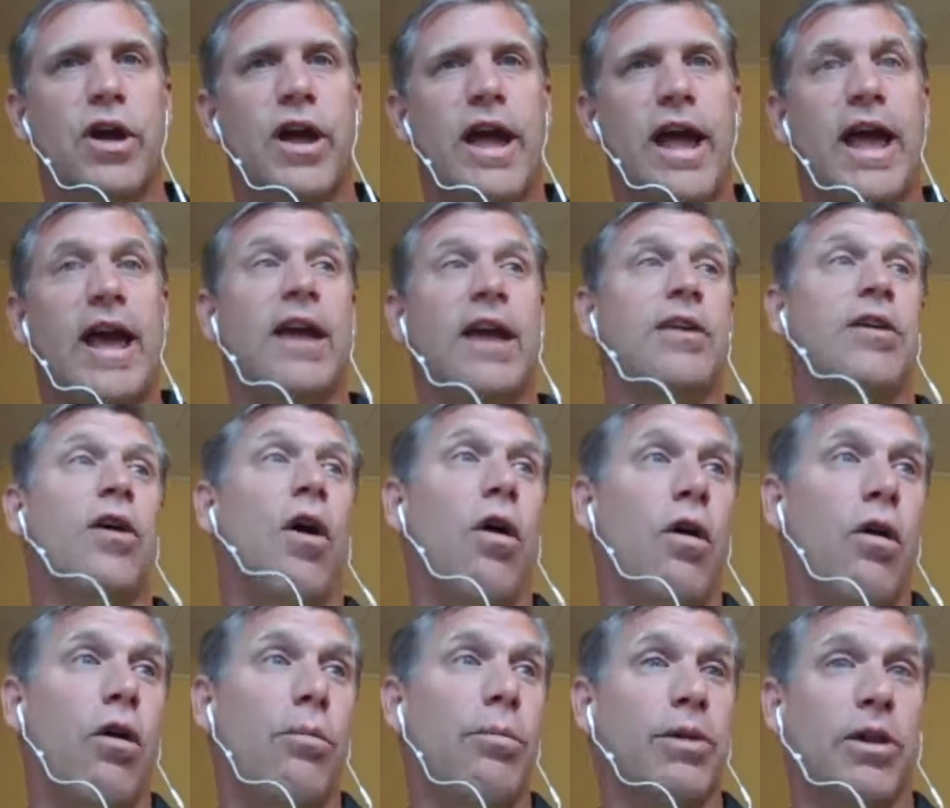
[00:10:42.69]
and
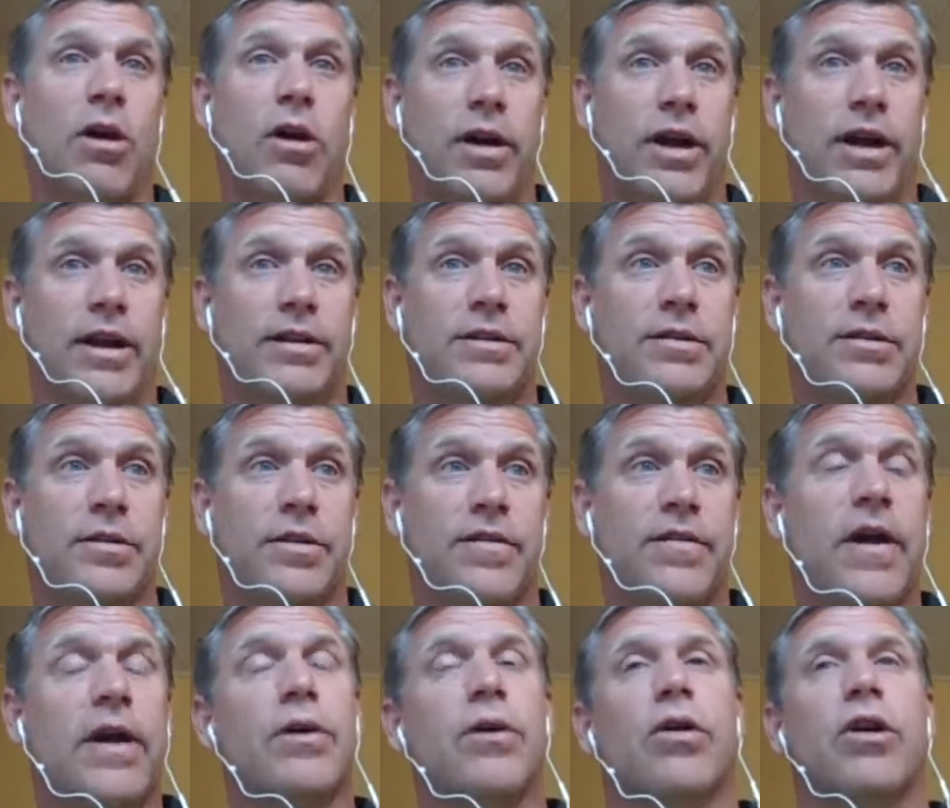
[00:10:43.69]
all belonging to the
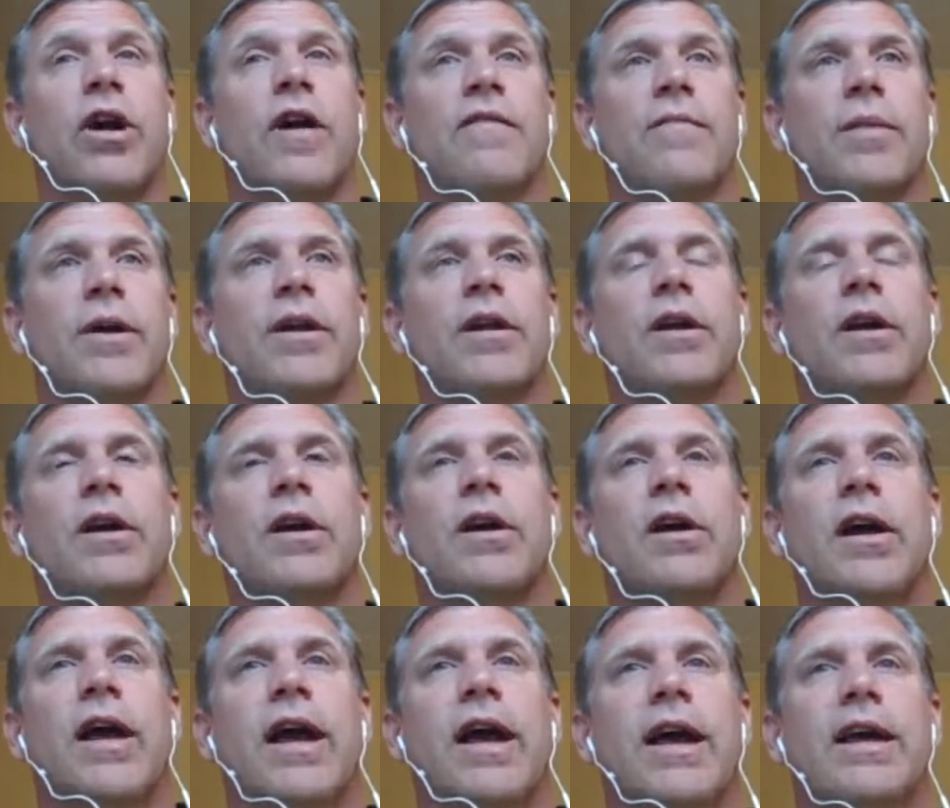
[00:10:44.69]
federal government.
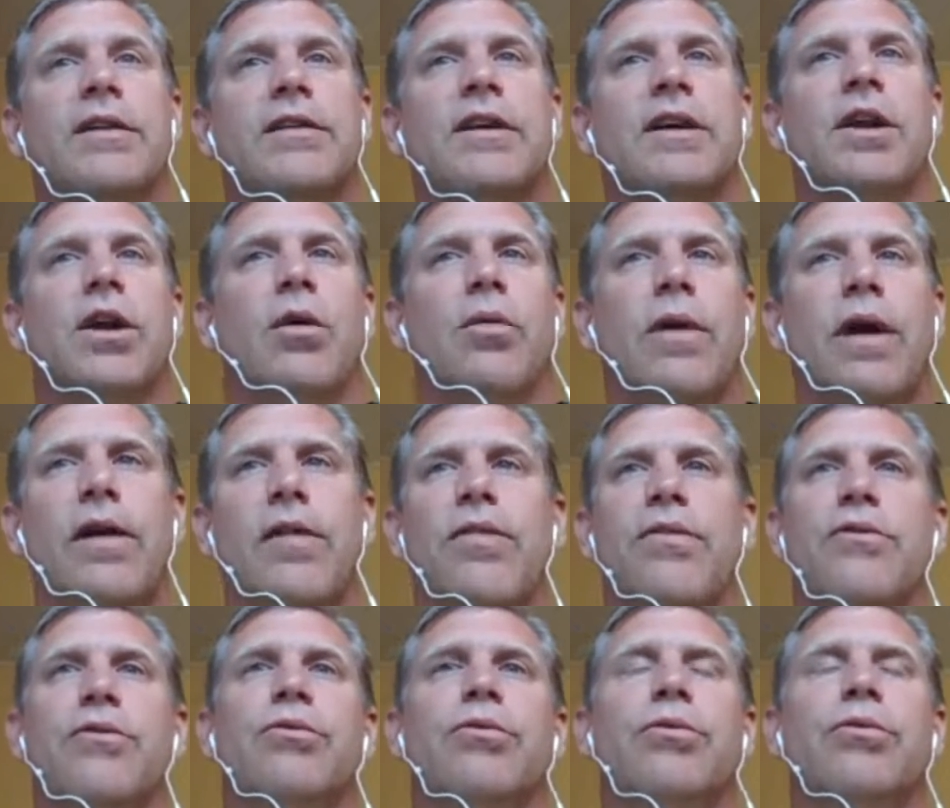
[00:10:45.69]
And,
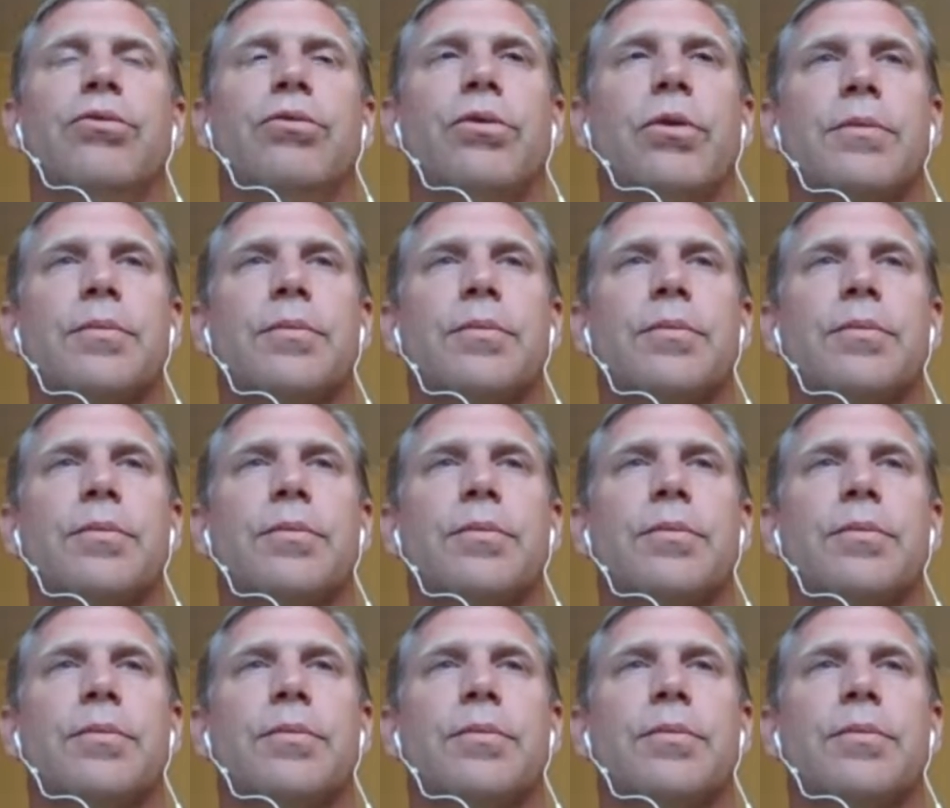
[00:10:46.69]
through